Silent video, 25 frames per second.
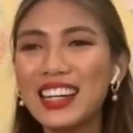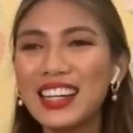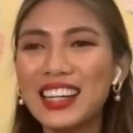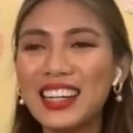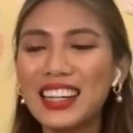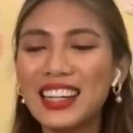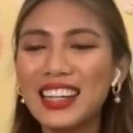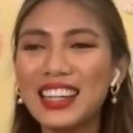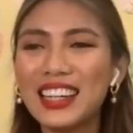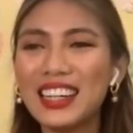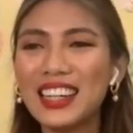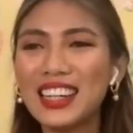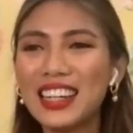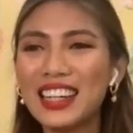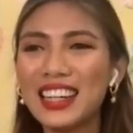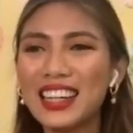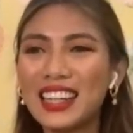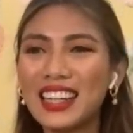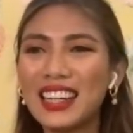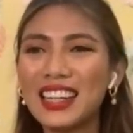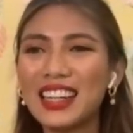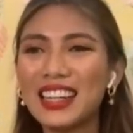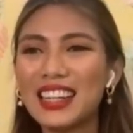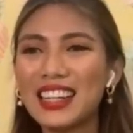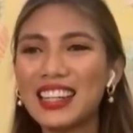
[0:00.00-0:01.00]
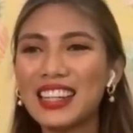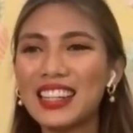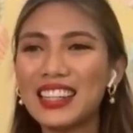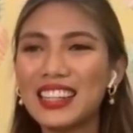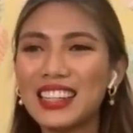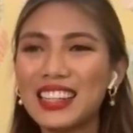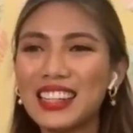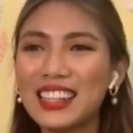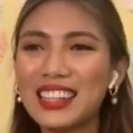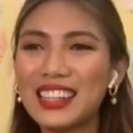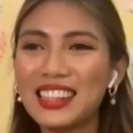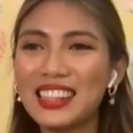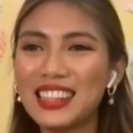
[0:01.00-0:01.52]

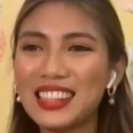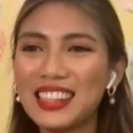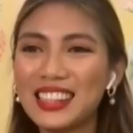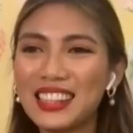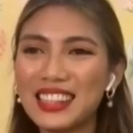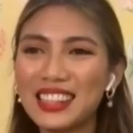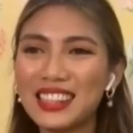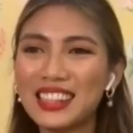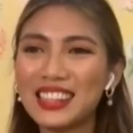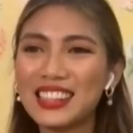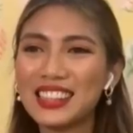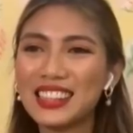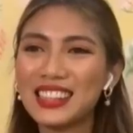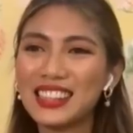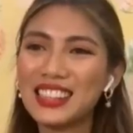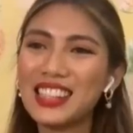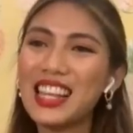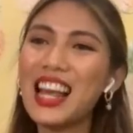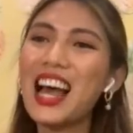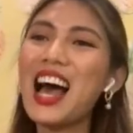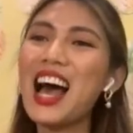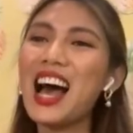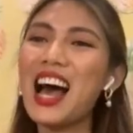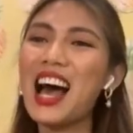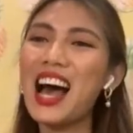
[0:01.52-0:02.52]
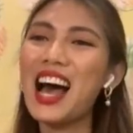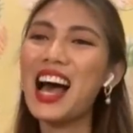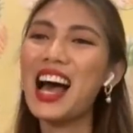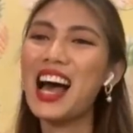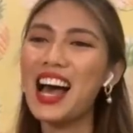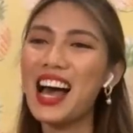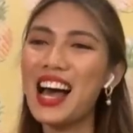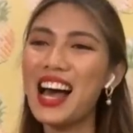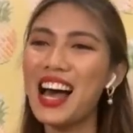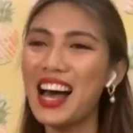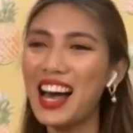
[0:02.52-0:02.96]
(silent)